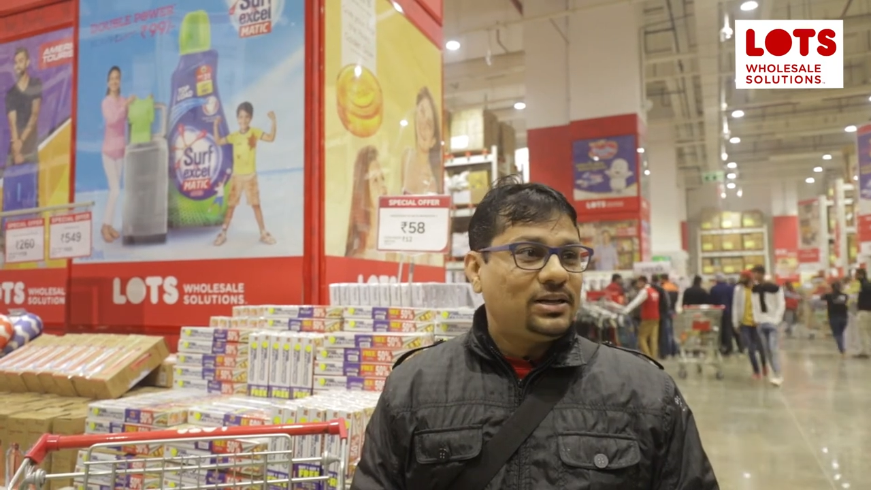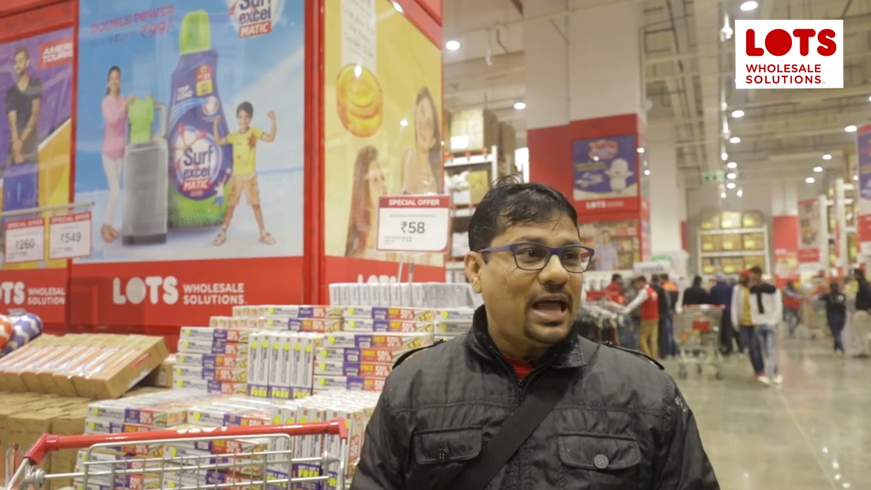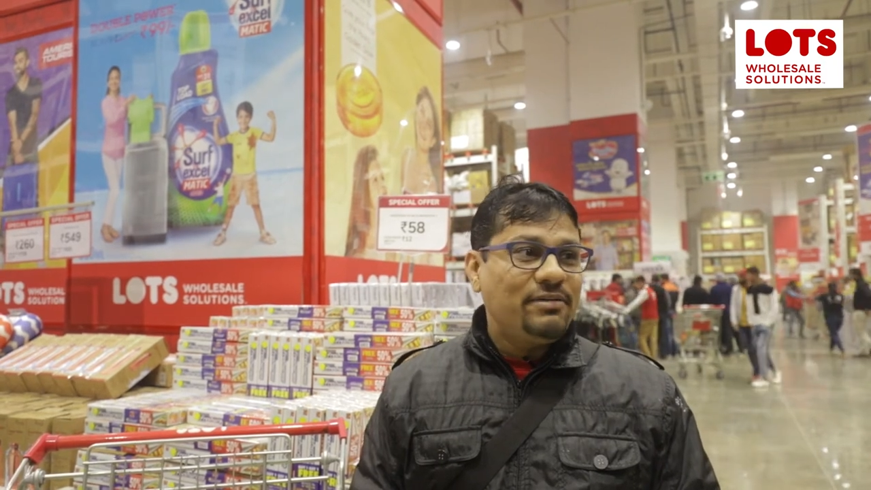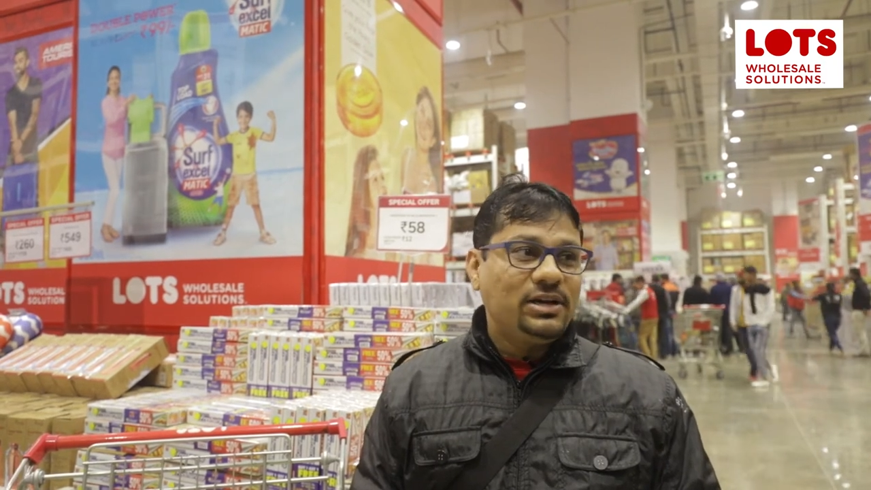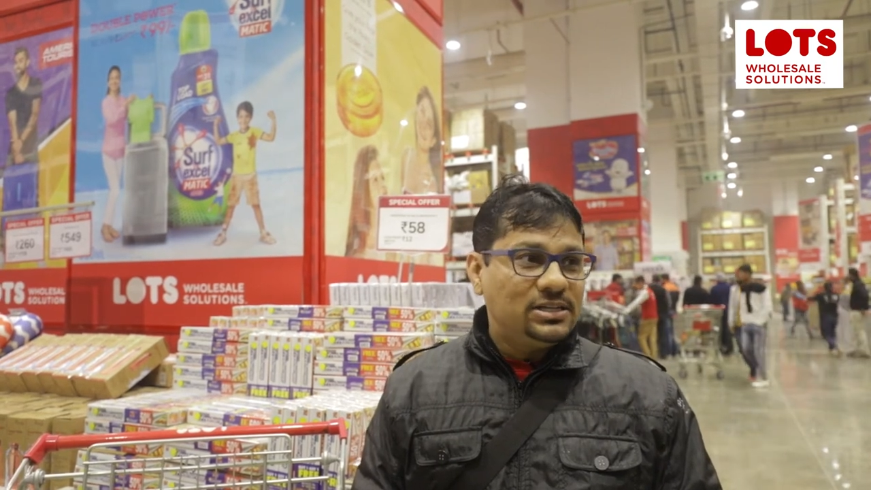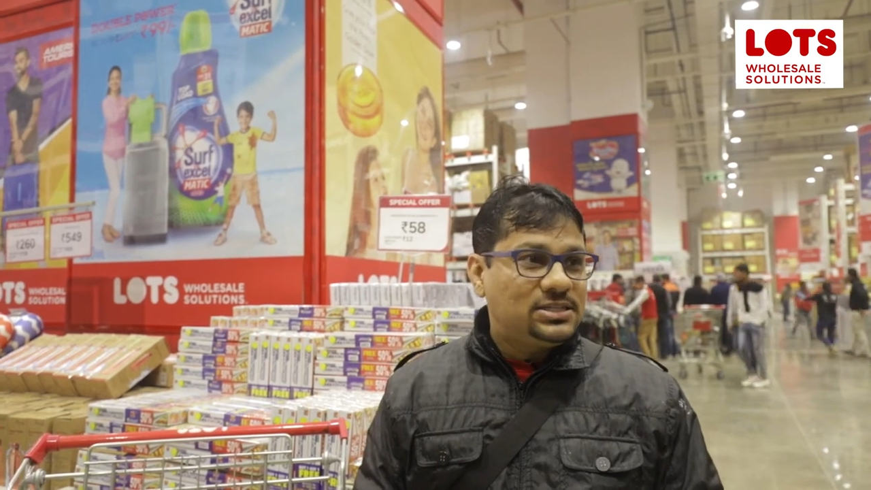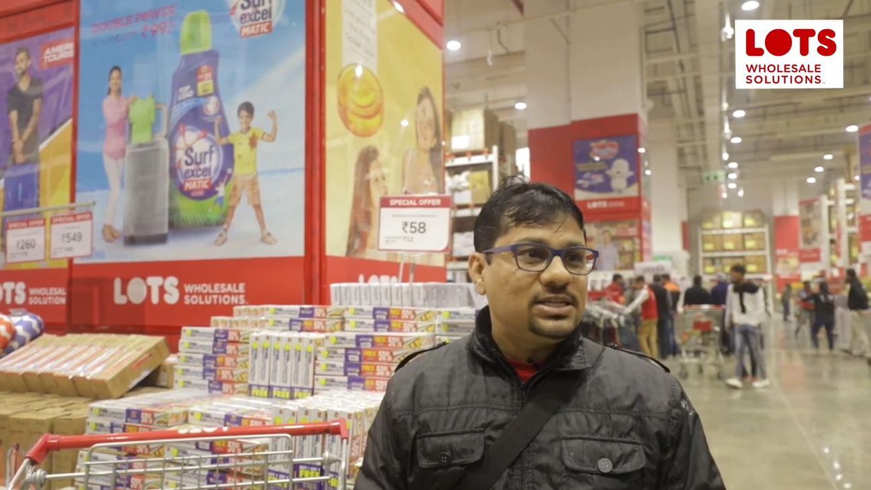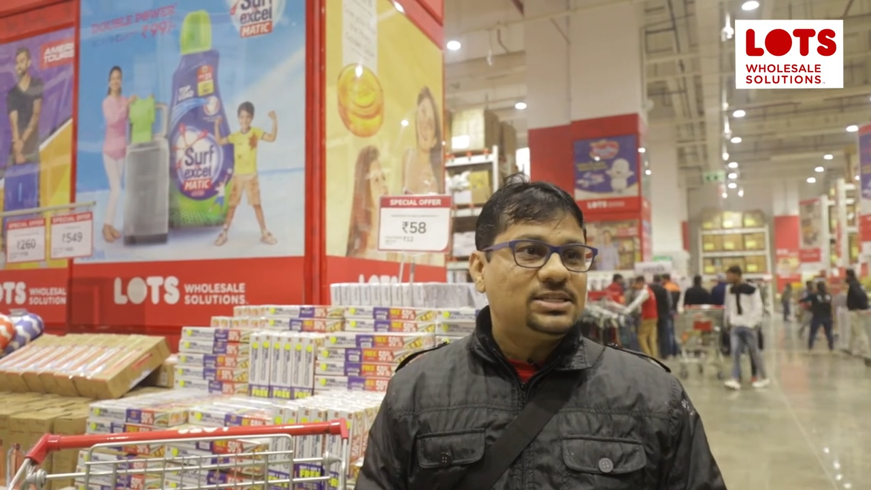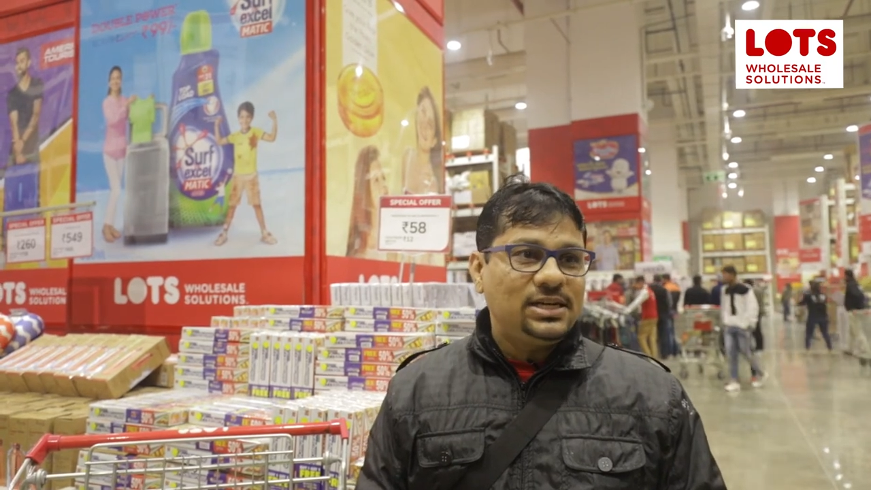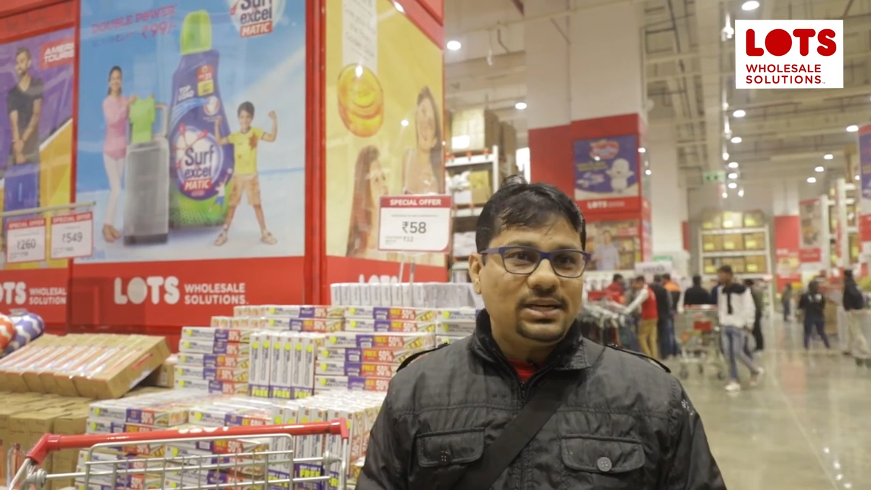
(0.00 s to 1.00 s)
have a
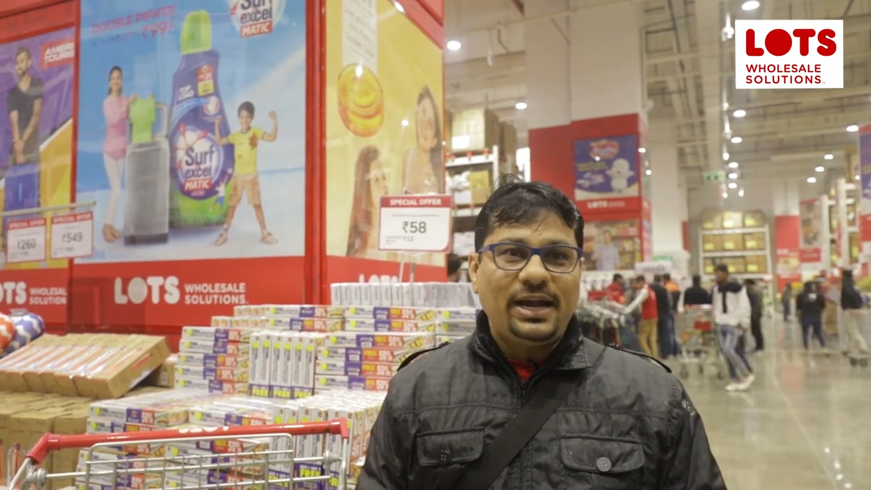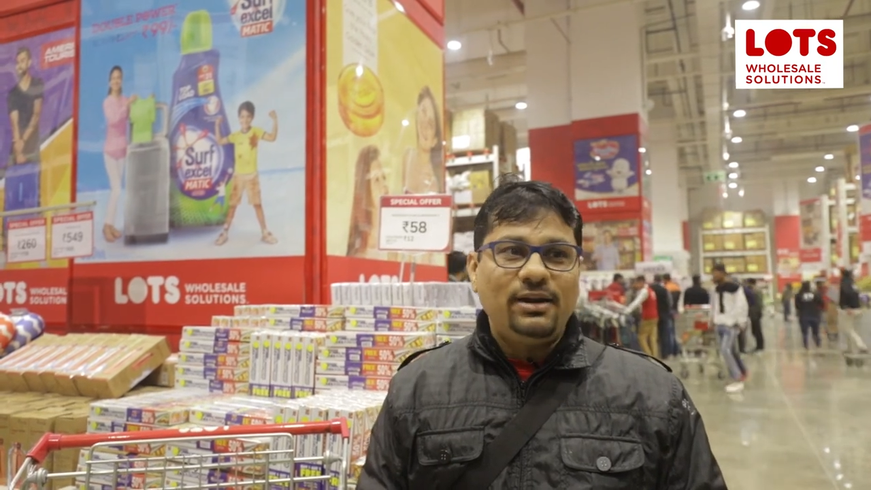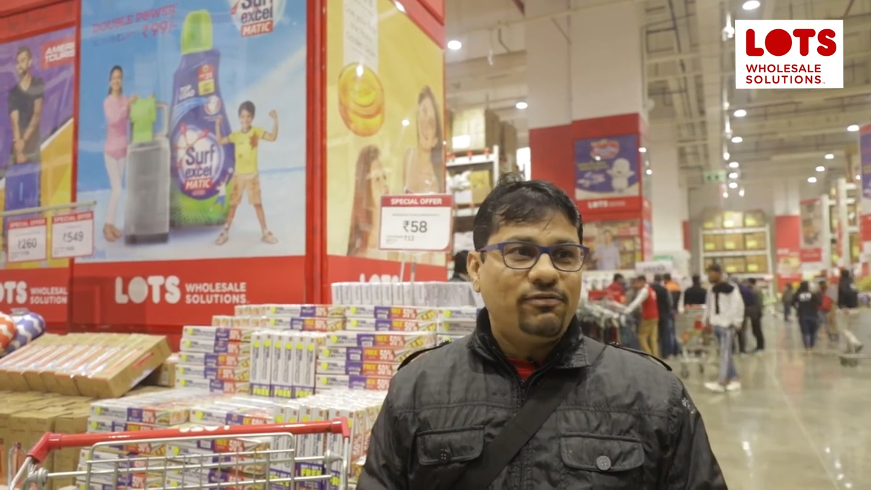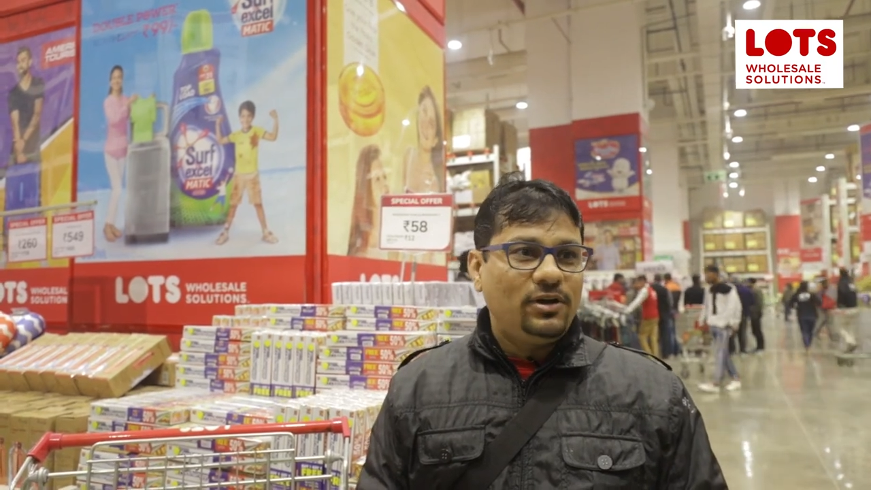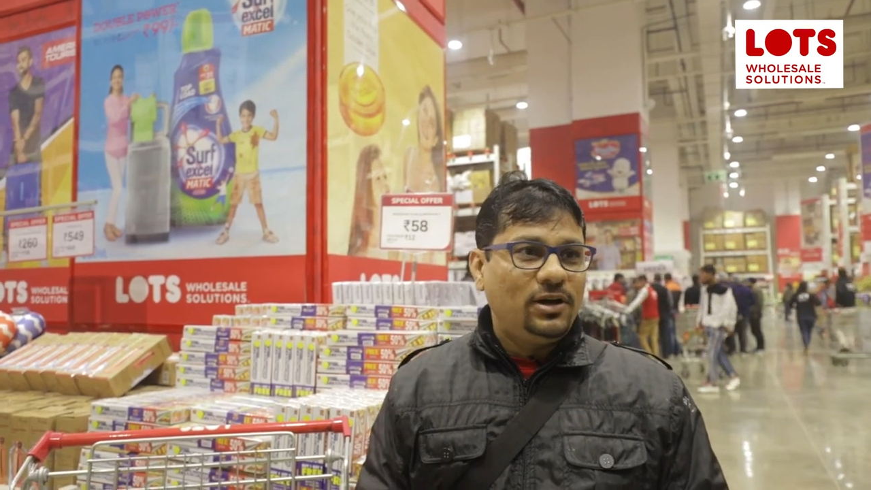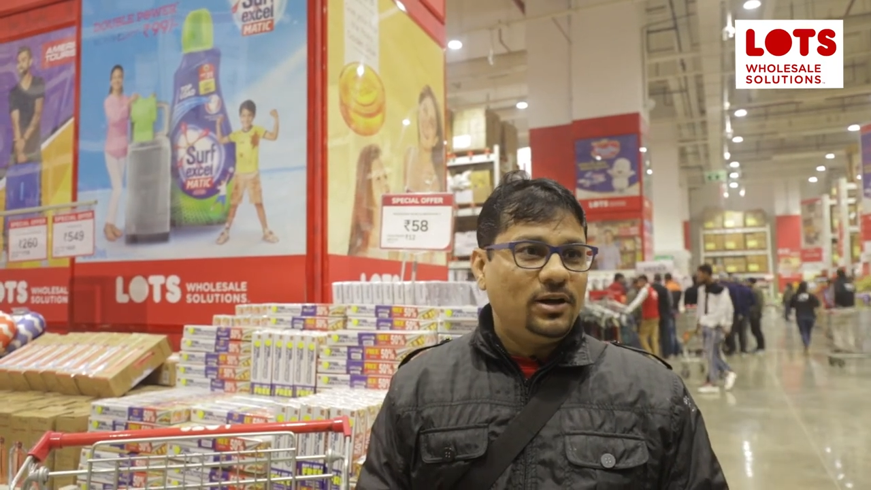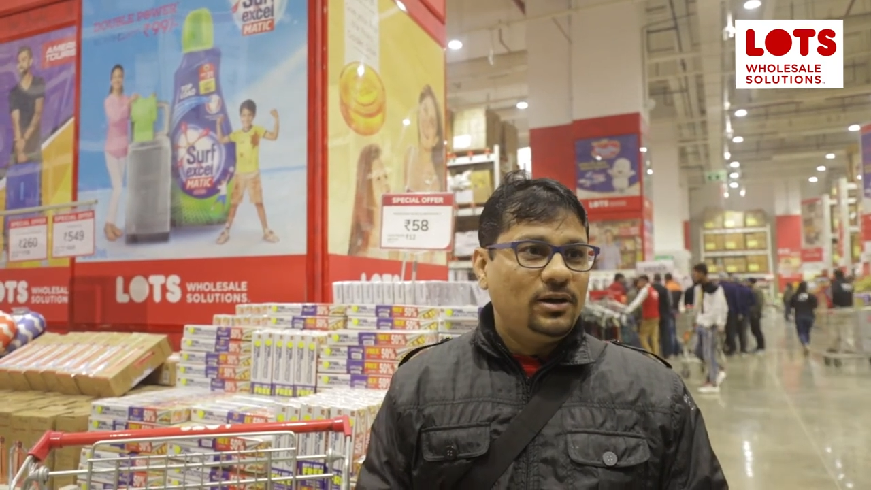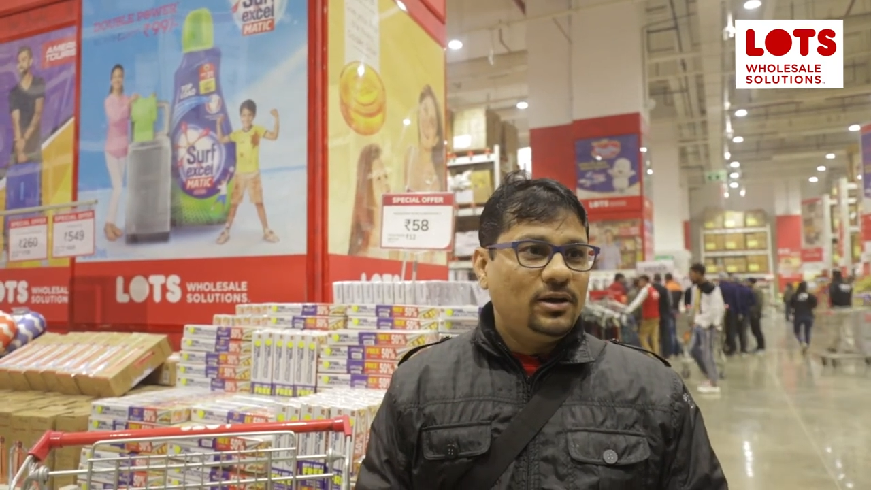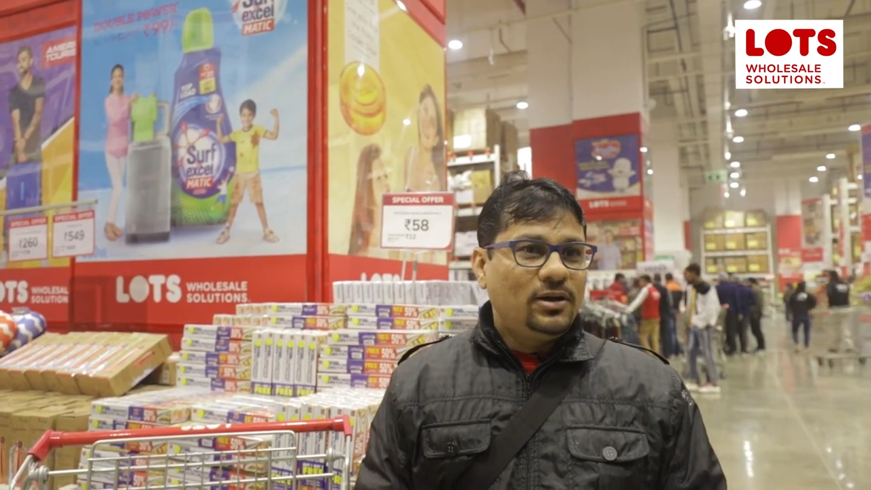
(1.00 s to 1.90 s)
consistent kind of a